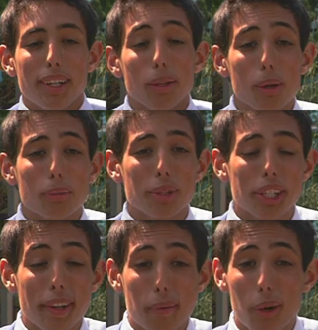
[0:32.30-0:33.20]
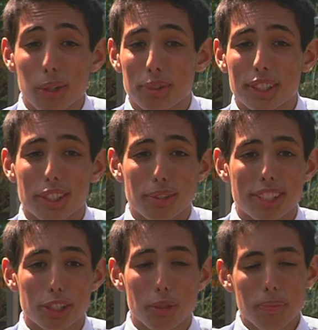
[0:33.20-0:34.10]
Hello everybody and welcome to The
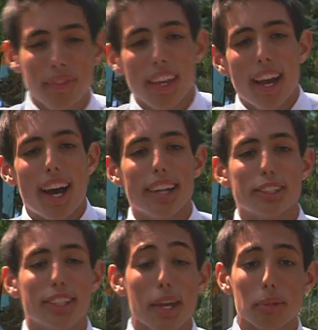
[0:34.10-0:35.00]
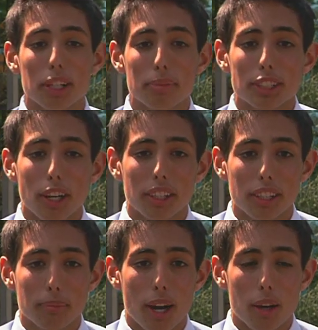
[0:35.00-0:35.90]
Green Show. Today we're going to be
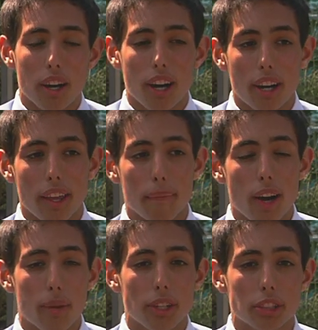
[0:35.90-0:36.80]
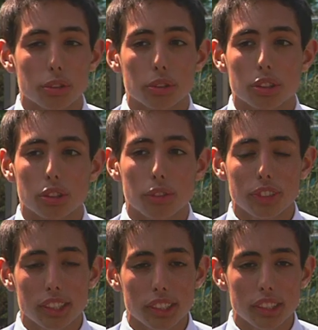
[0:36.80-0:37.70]
talking about environmental
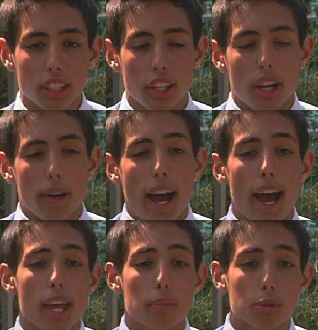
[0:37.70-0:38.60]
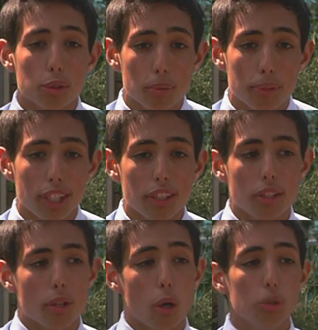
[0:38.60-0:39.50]
services. I am Rodrigo Padilla,
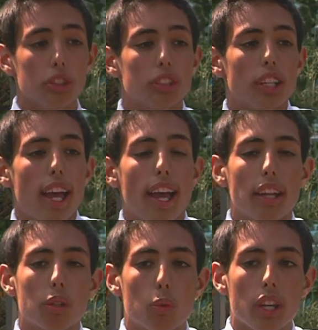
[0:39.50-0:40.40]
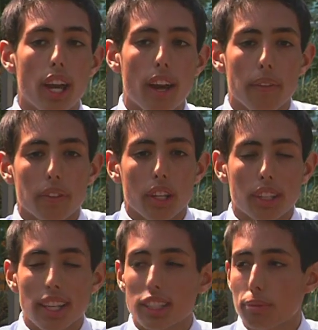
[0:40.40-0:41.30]
your host, and we have
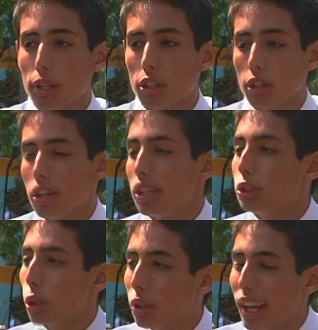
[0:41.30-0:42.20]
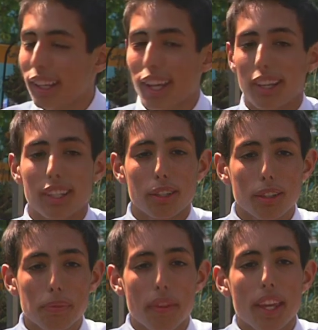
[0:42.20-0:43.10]
guest speaker Joe Galliani here.